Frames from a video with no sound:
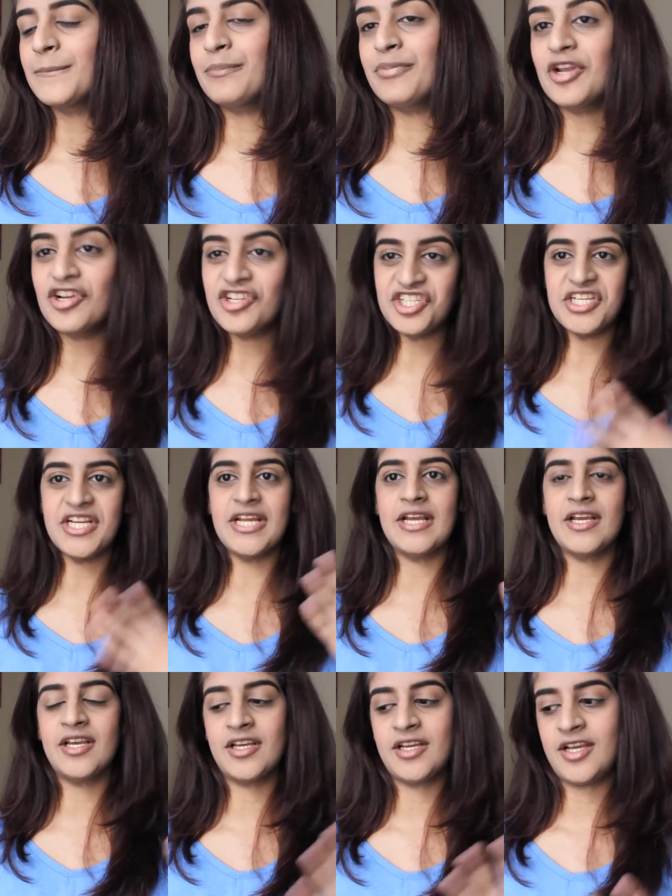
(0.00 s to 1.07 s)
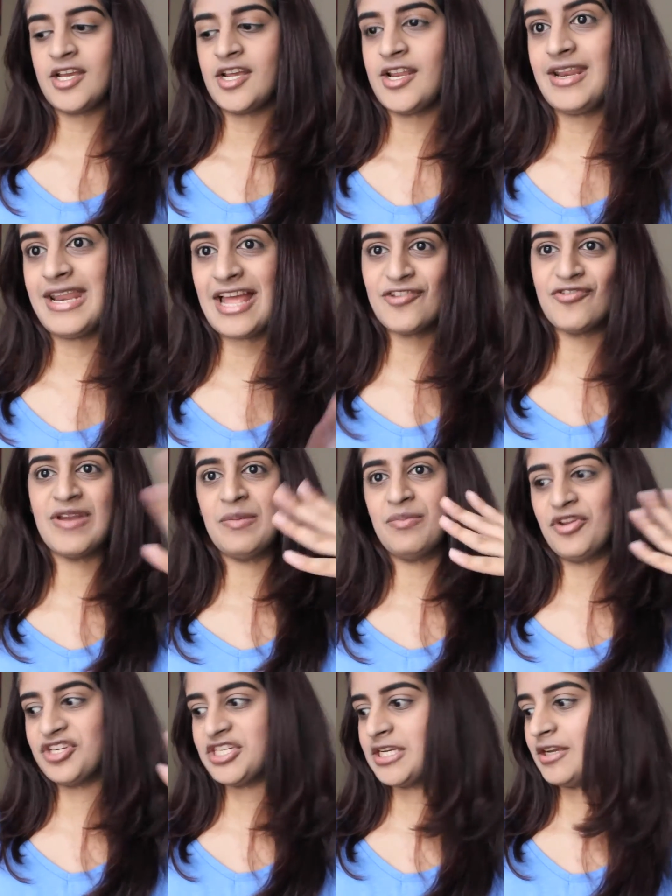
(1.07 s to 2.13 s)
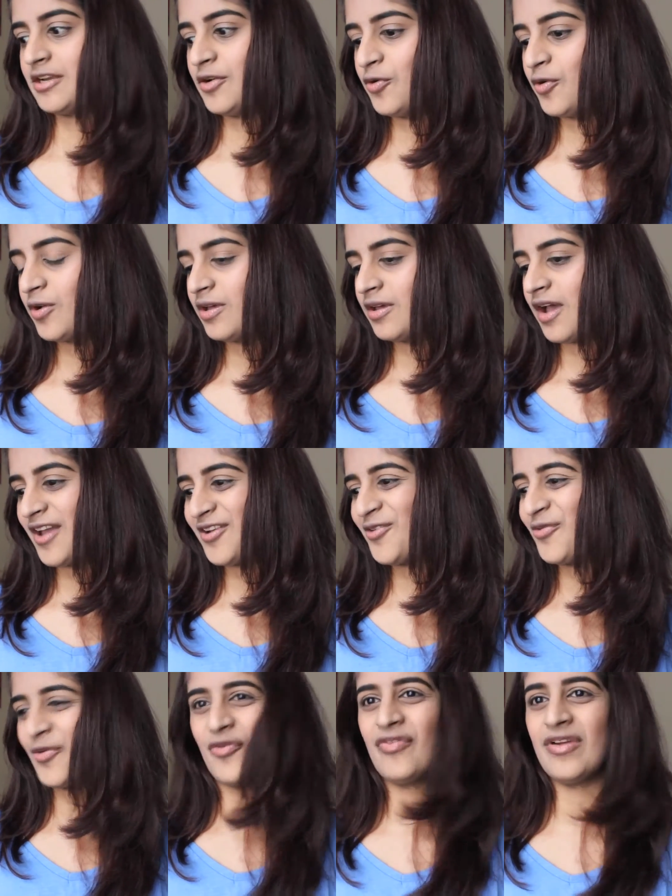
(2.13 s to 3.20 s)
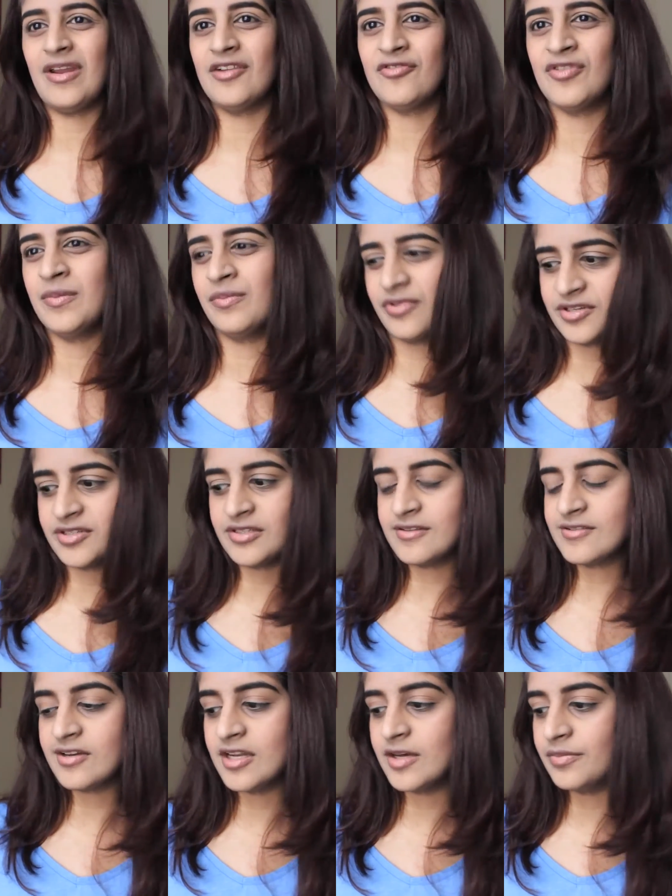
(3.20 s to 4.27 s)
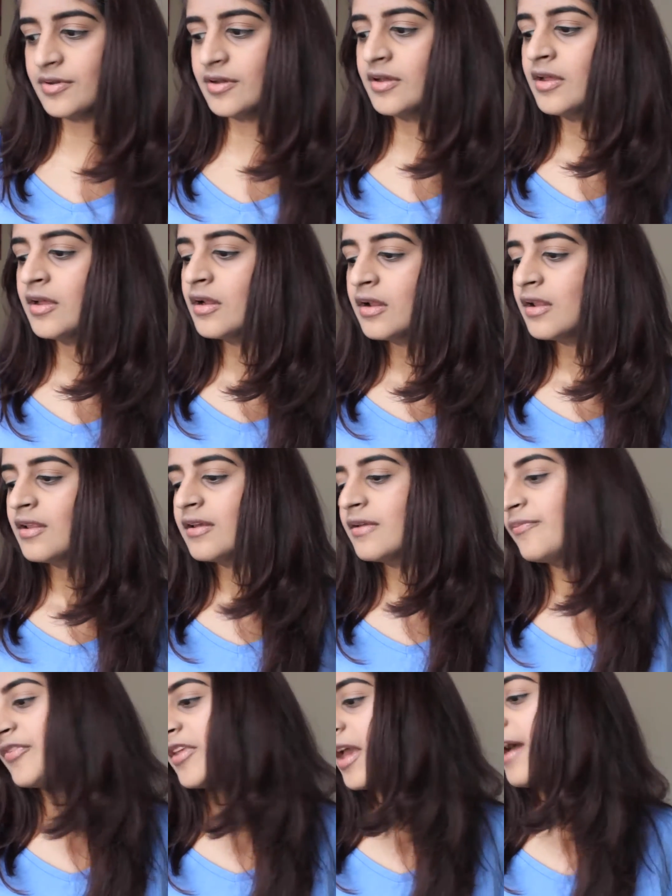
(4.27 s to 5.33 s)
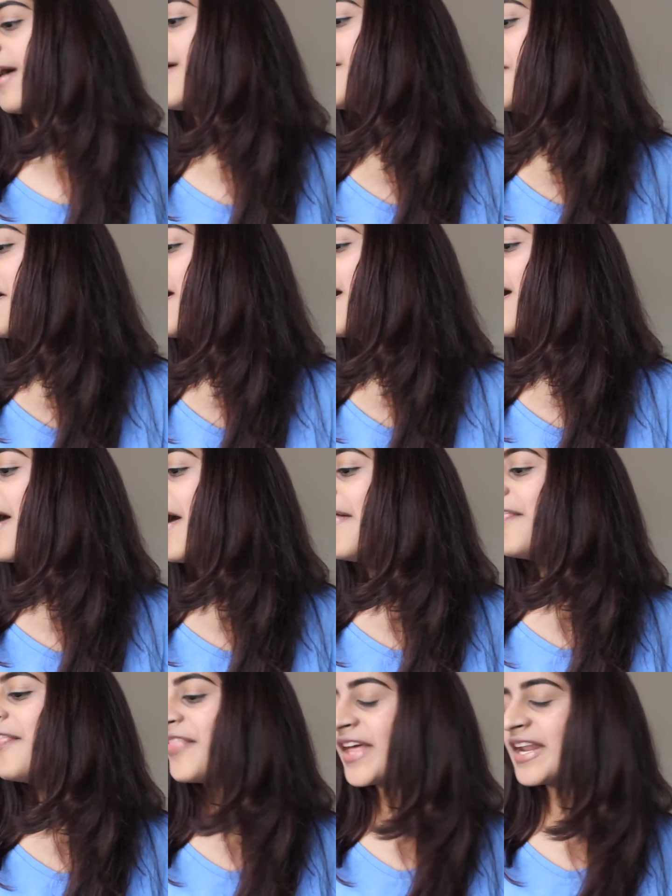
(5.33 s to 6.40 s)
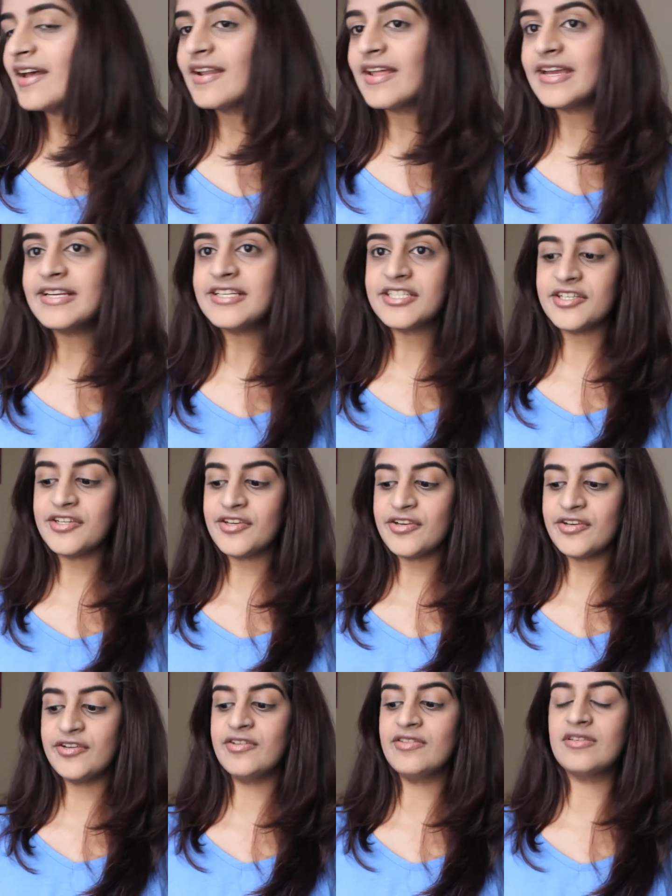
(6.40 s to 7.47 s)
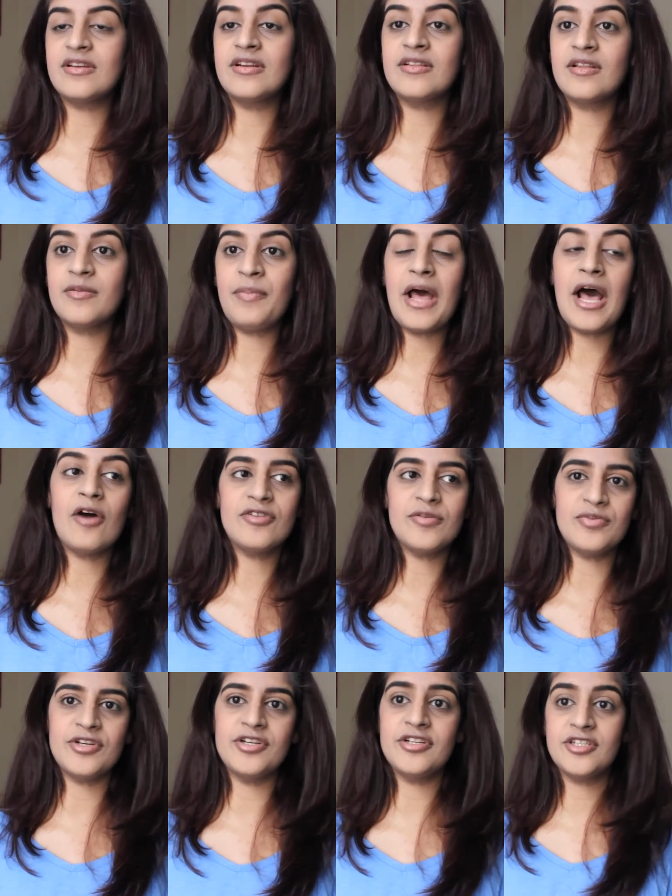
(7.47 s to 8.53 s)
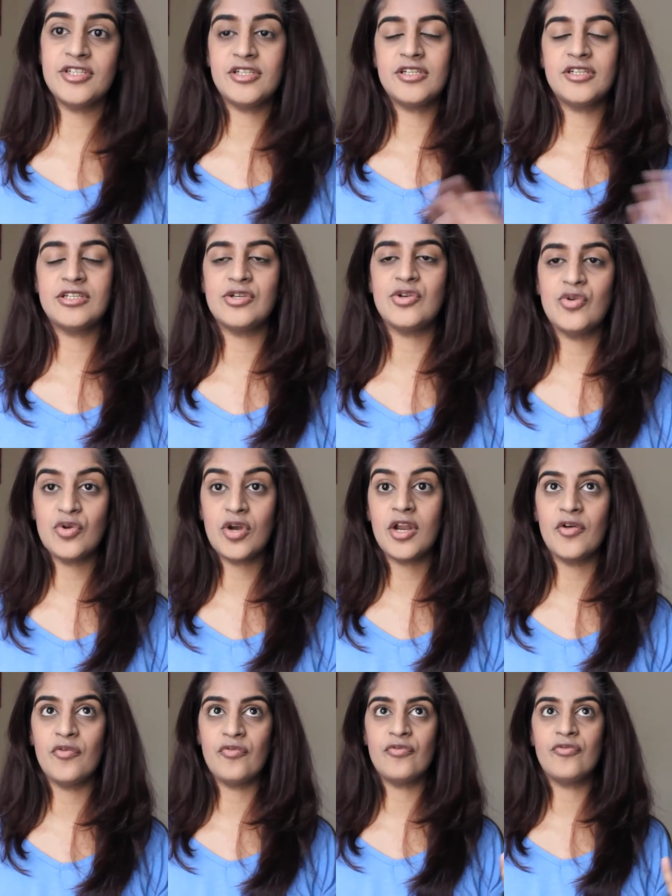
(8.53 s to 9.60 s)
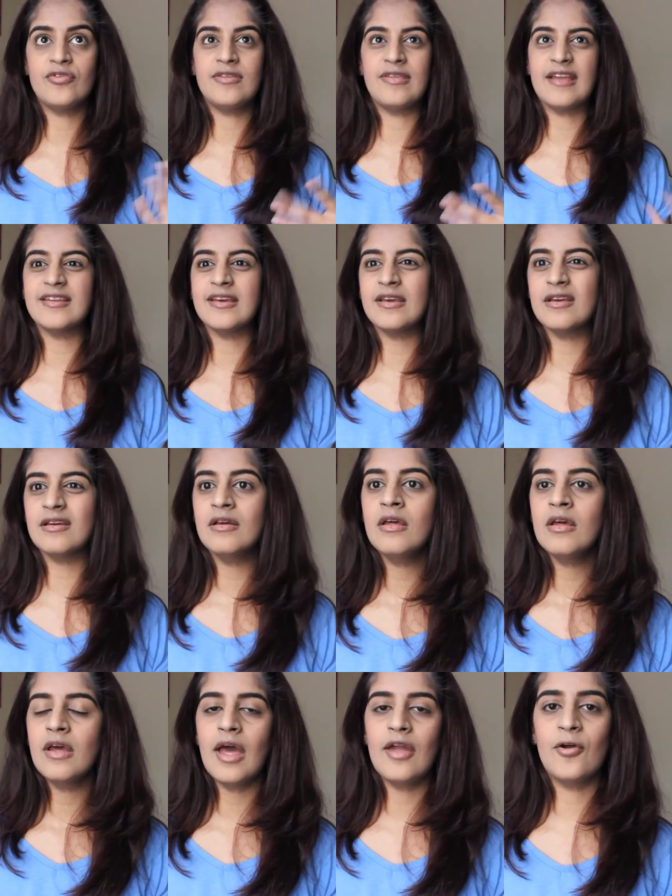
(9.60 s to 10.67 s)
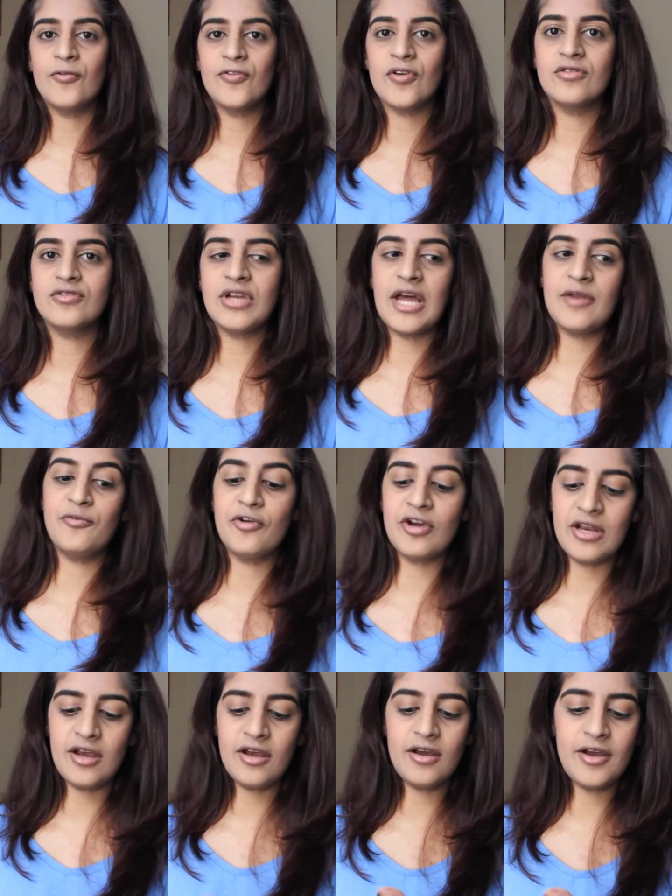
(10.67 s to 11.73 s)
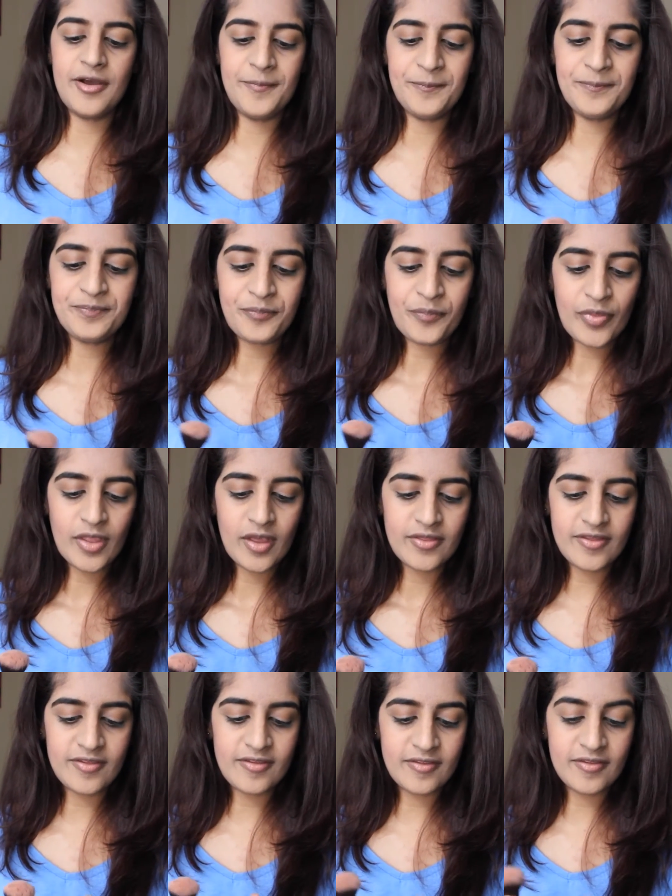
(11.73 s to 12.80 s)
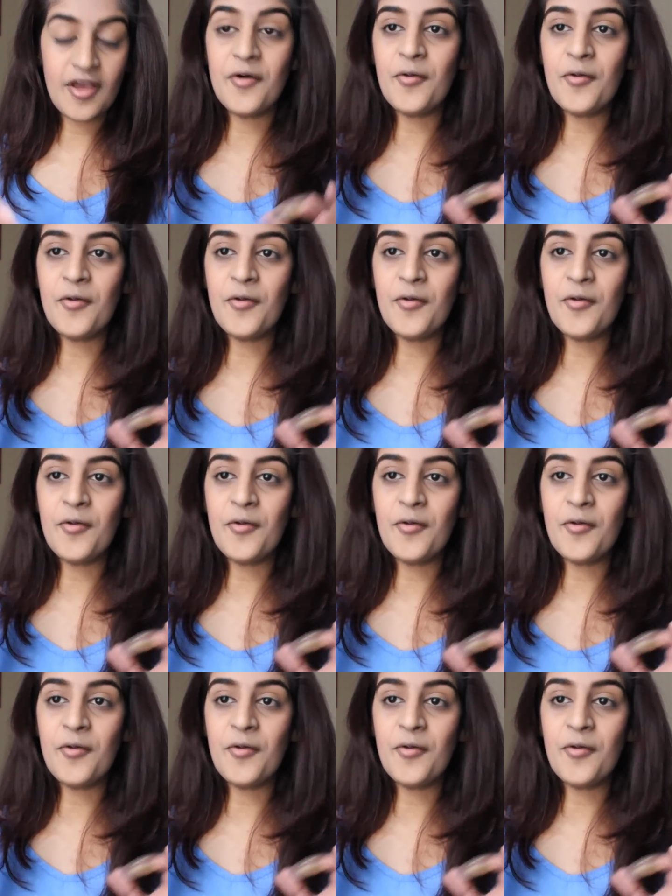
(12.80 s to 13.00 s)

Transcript: blushing, naturally blushing look. I don't know if I naturally blush this colour, but yeah. Then I like to use another powder blush to kind of set it, and also to add more colour. This has